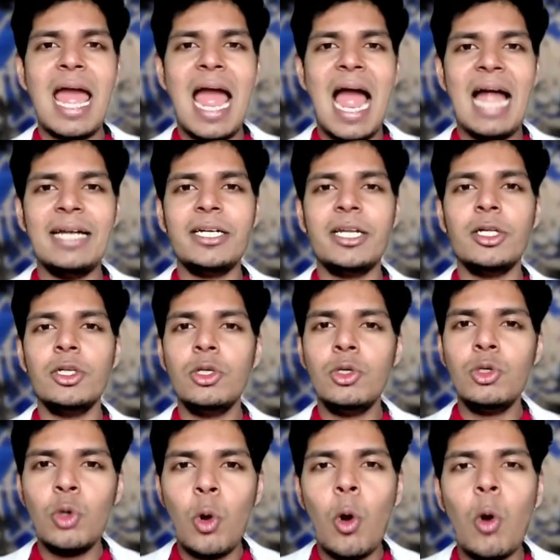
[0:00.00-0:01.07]
and
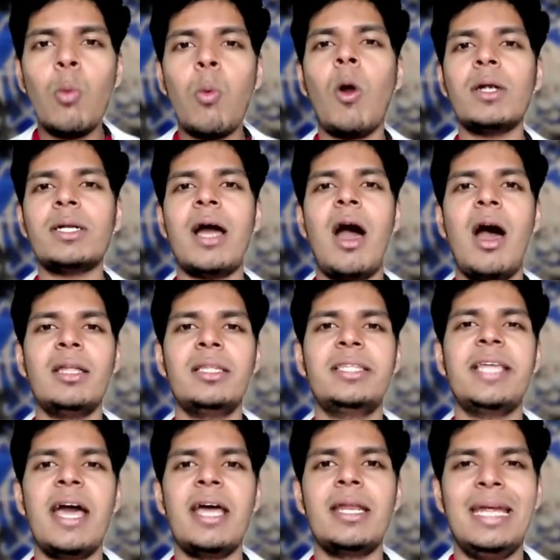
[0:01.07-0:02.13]
know what are
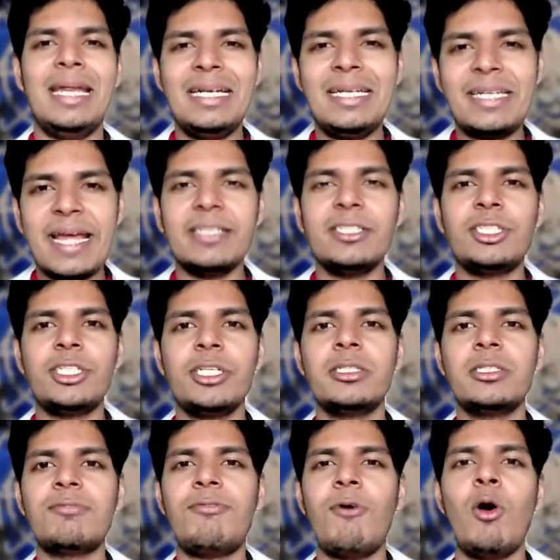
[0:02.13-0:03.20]
their
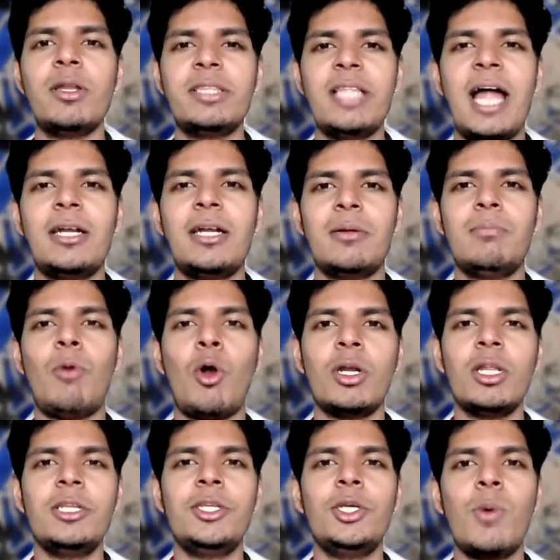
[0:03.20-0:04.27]
intentions for that
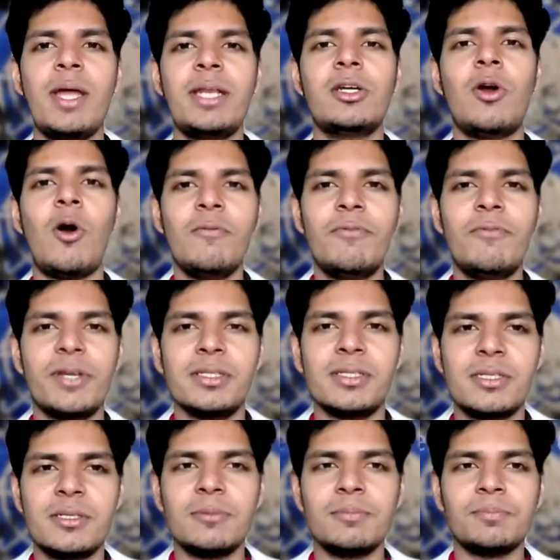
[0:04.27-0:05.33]
model UN
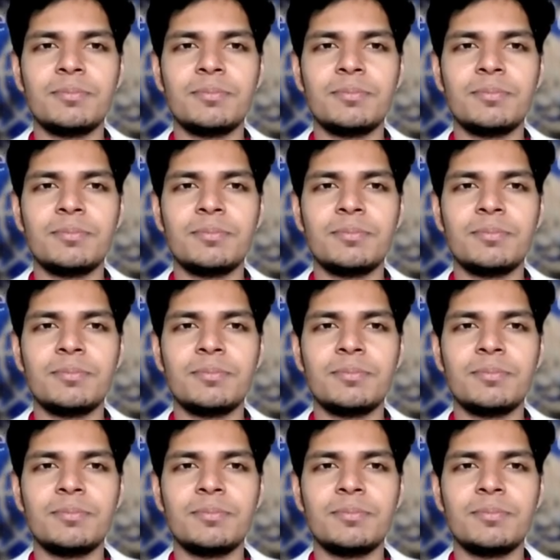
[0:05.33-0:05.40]
conference.